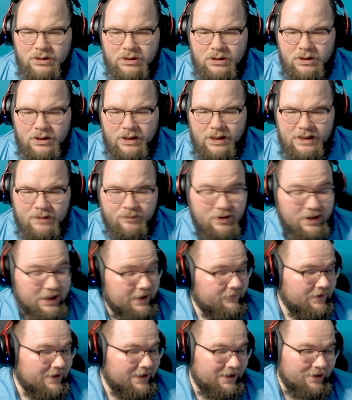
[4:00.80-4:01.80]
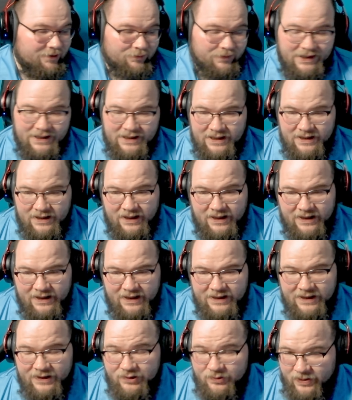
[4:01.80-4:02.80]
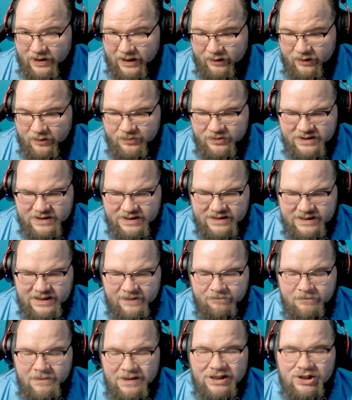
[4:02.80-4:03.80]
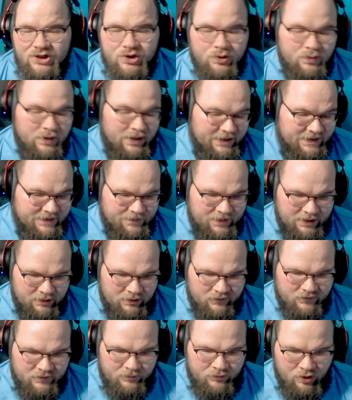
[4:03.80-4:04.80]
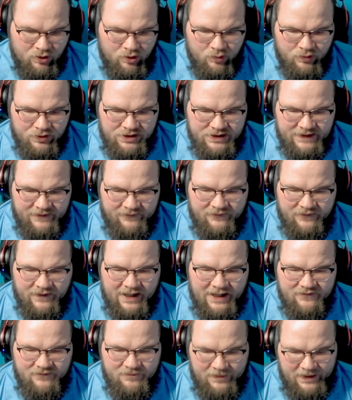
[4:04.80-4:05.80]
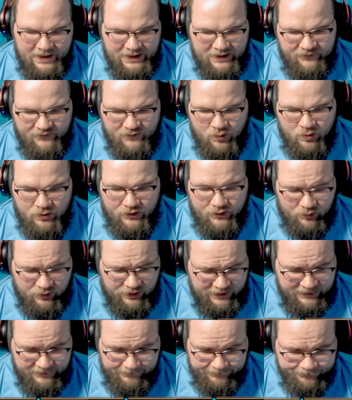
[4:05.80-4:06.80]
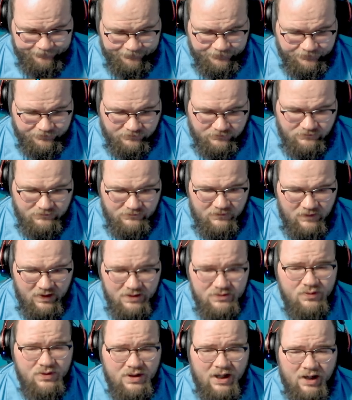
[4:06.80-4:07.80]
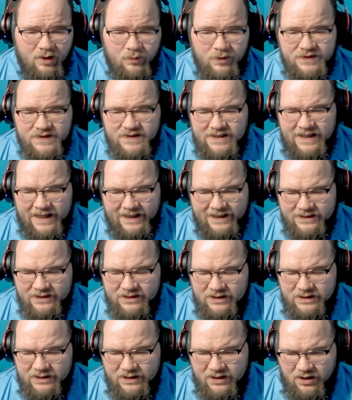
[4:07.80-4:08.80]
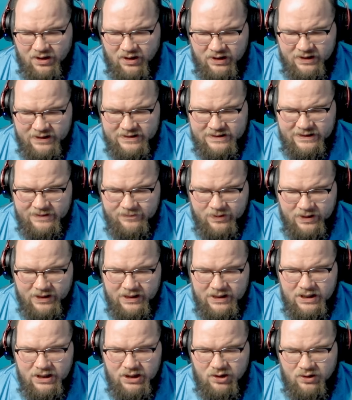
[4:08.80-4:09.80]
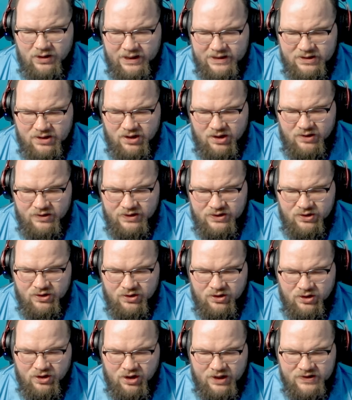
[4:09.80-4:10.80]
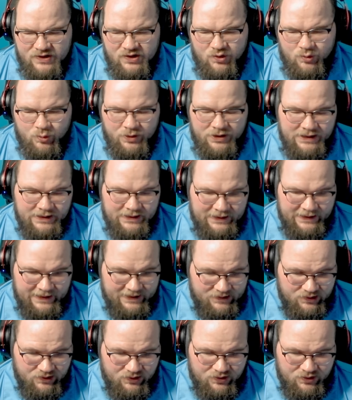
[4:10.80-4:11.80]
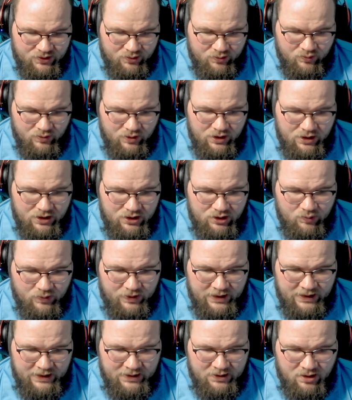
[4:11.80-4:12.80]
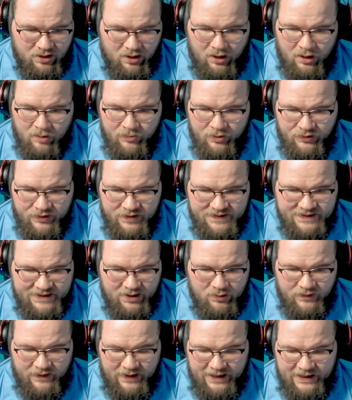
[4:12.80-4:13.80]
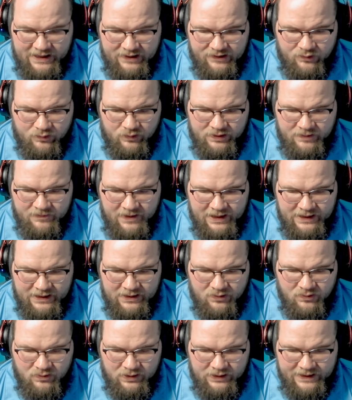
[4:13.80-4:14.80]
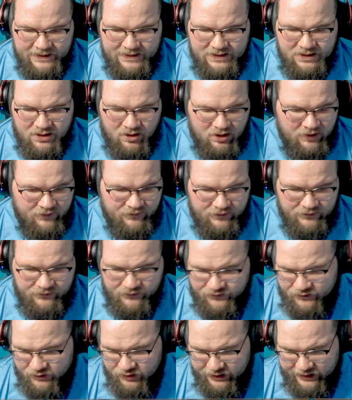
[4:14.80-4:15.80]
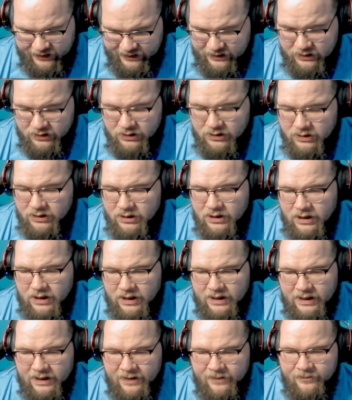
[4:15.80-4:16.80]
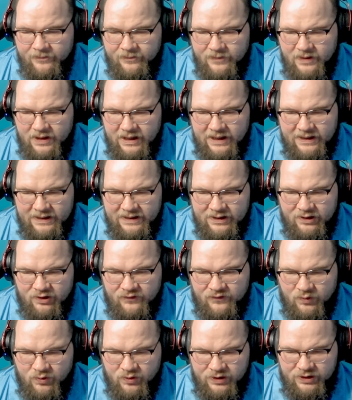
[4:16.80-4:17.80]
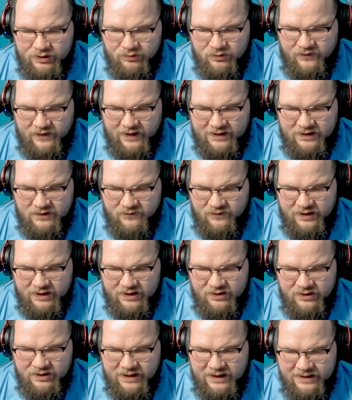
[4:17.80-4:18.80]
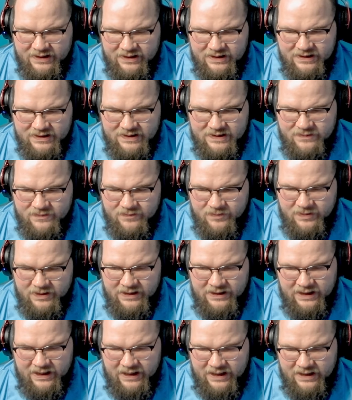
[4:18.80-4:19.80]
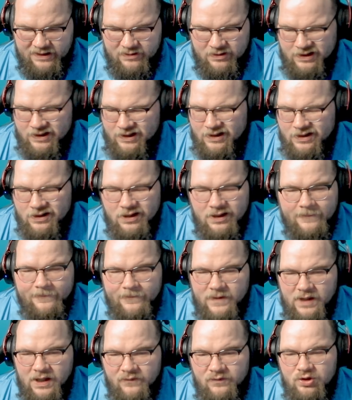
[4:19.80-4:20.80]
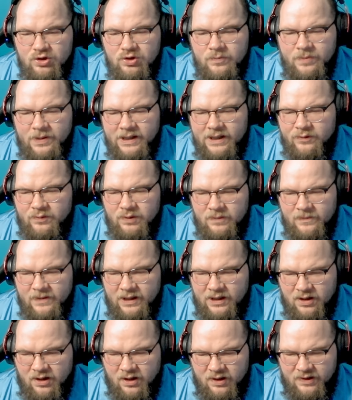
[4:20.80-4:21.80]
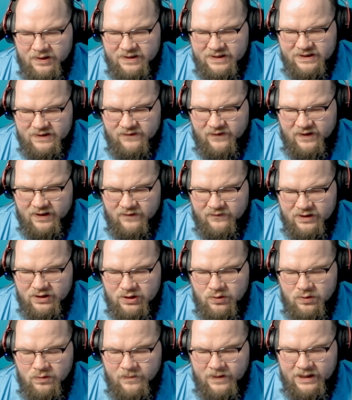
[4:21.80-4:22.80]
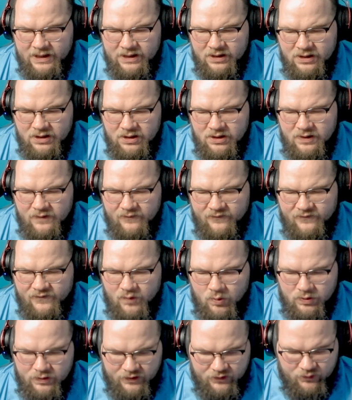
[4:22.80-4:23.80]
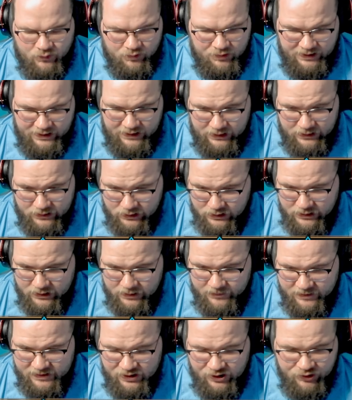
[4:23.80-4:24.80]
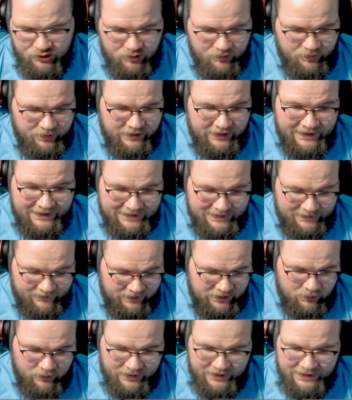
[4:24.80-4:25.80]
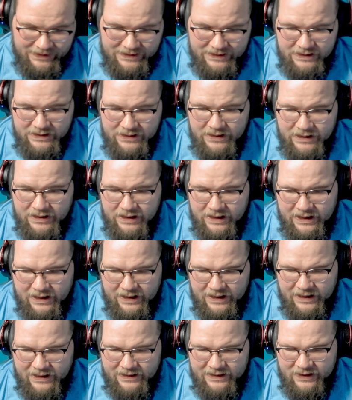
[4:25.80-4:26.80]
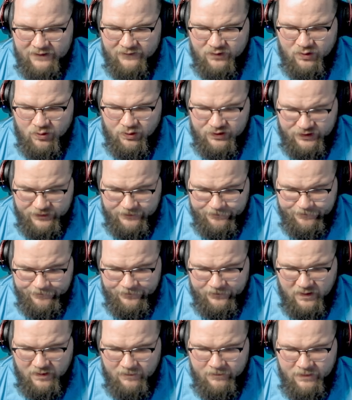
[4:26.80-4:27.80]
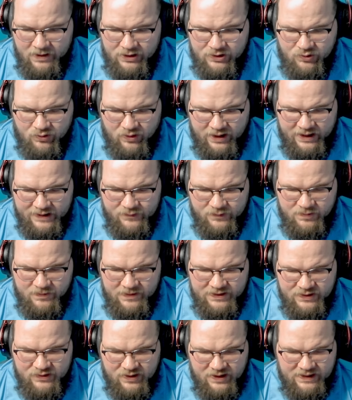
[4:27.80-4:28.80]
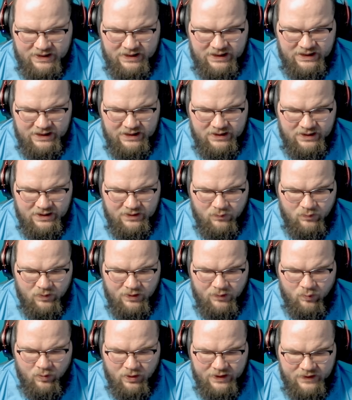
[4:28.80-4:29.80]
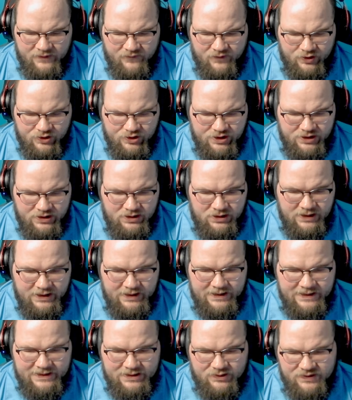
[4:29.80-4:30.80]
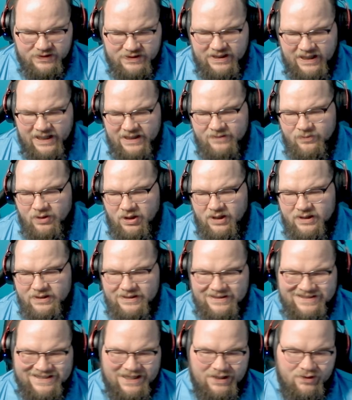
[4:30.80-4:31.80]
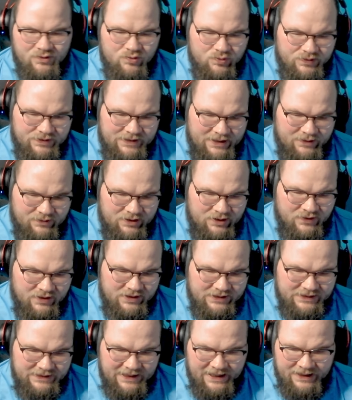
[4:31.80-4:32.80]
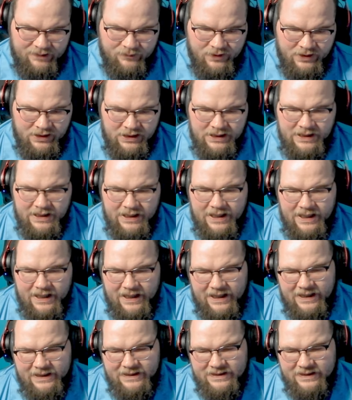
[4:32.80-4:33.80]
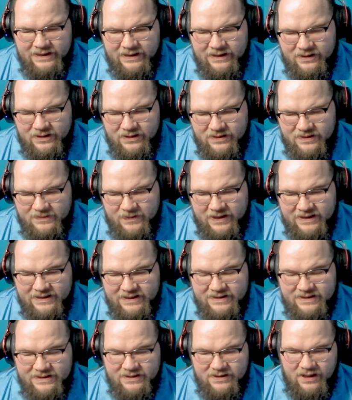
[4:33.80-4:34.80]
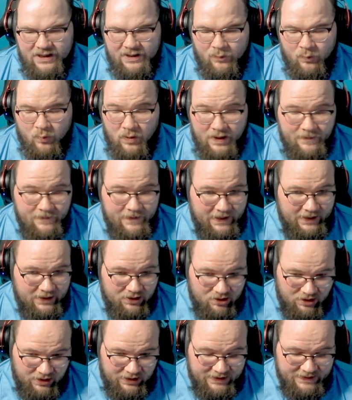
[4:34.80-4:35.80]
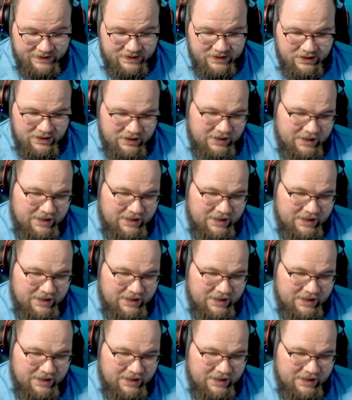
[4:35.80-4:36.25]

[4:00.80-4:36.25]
And then we have already another pirate. This is the miniaturized pirate from Rogue, which is a 5-mana 4/3, so not well statted, honestly, but your next card this turn costs 3 less, so you can combo this out with any 3-mana or less card for free, and therefore you effectively can get this being if you do play a 3-mana card, this is effectively a 2-mana 4/3, as long as you play something with it. And then, of course, miniaturized, which means you get the 1/1 version. It's a little sandbox scoundrel down here, the little tiny one. And it's because it's a 1-mana cost.